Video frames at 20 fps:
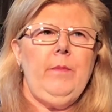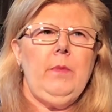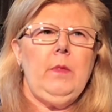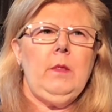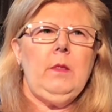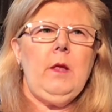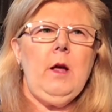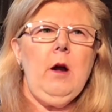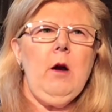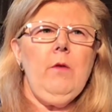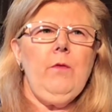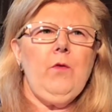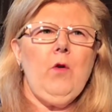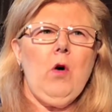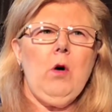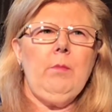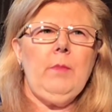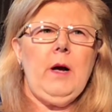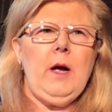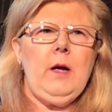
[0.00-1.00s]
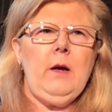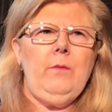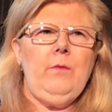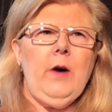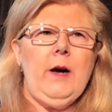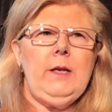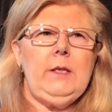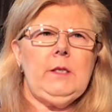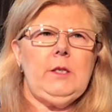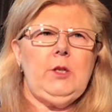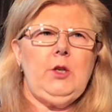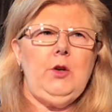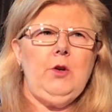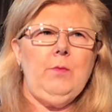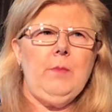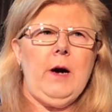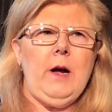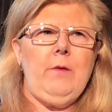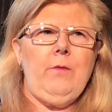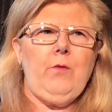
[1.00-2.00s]
Therefore, my advice to you,
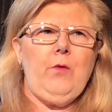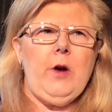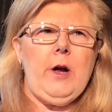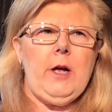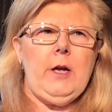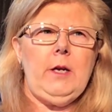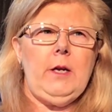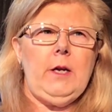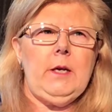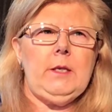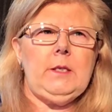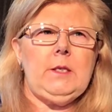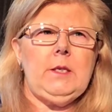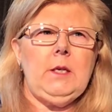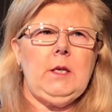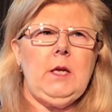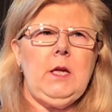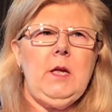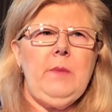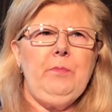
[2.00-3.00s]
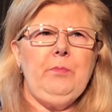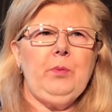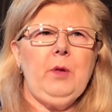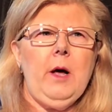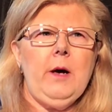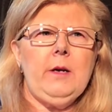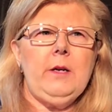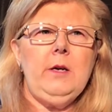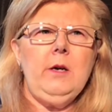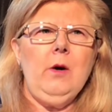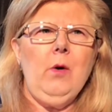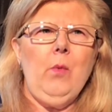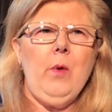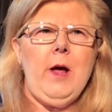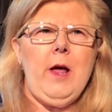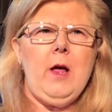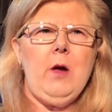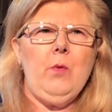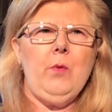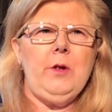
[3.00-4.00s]
my friend, is to keep plugging
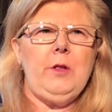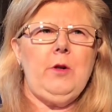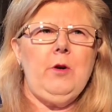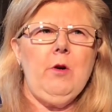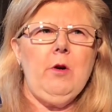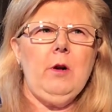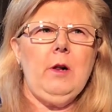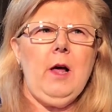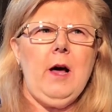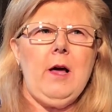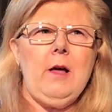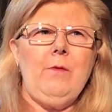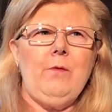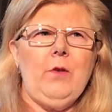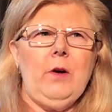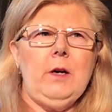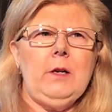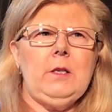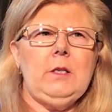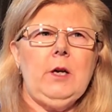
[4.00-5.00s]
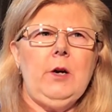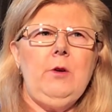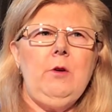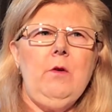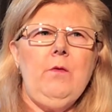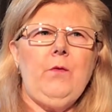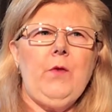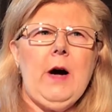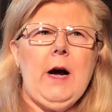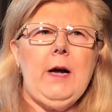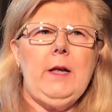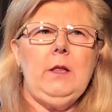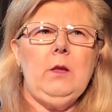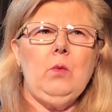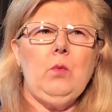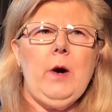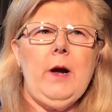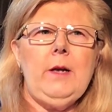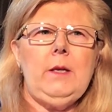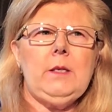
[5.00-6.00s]
away with your life until you find the
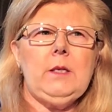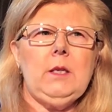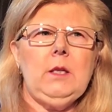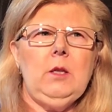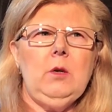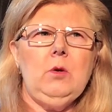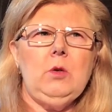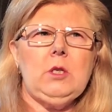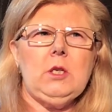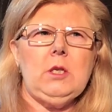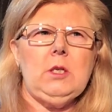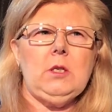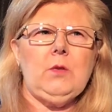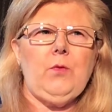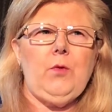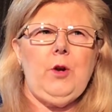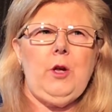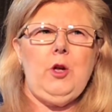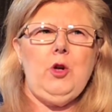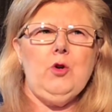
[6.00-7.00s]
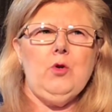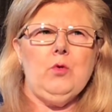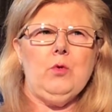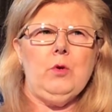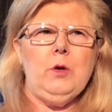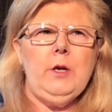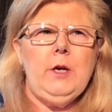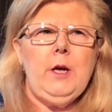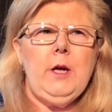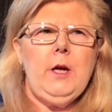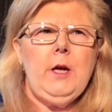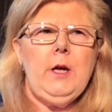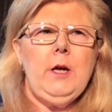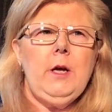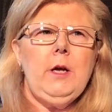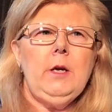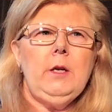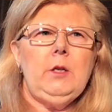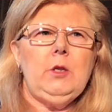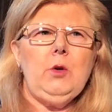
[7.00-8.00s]
right solutions for you.
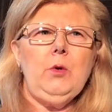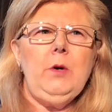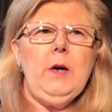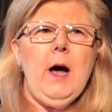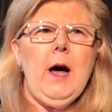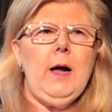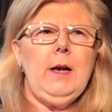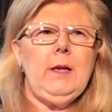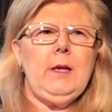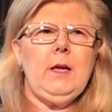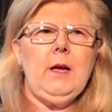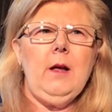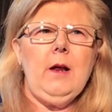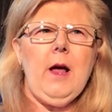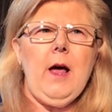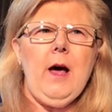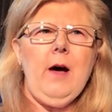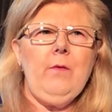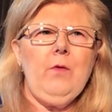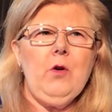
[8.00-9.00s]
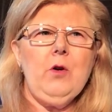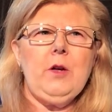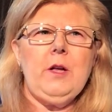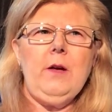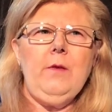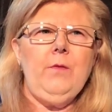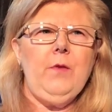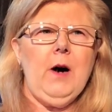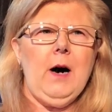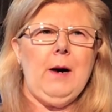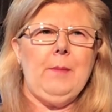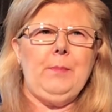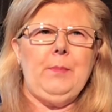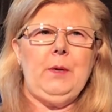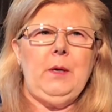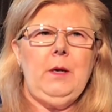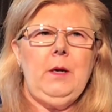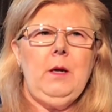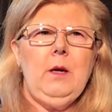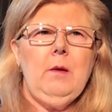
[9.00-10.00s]
Do not ever give up.
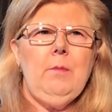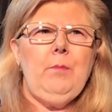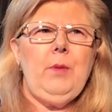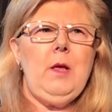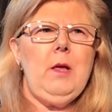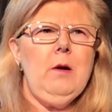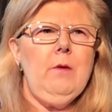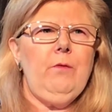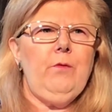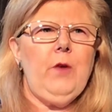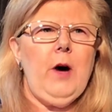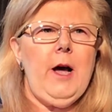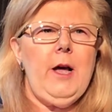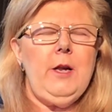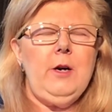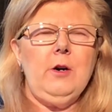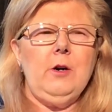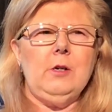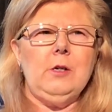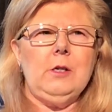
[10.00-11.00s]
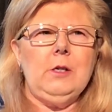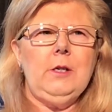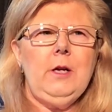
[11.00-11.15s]
Be a fighter,